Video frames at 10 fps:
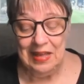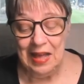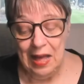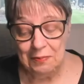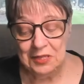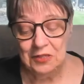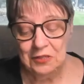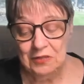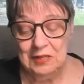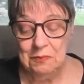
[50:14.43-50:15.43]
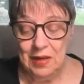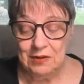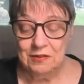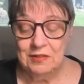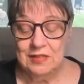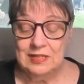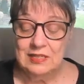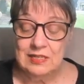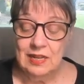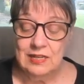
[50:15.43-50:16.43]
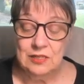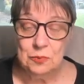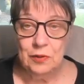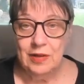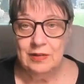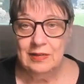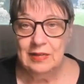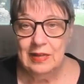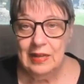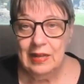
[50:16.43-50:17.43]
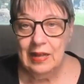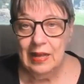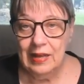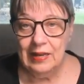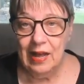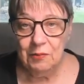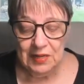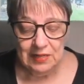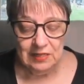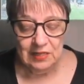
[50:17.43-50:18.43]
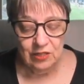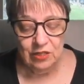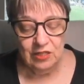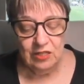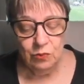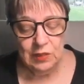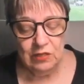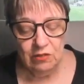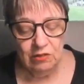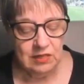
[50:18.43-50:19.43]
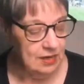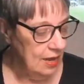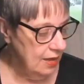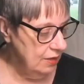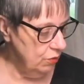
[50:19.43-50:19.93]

Absolutely better than sliced bread. And how many stitches did we do today?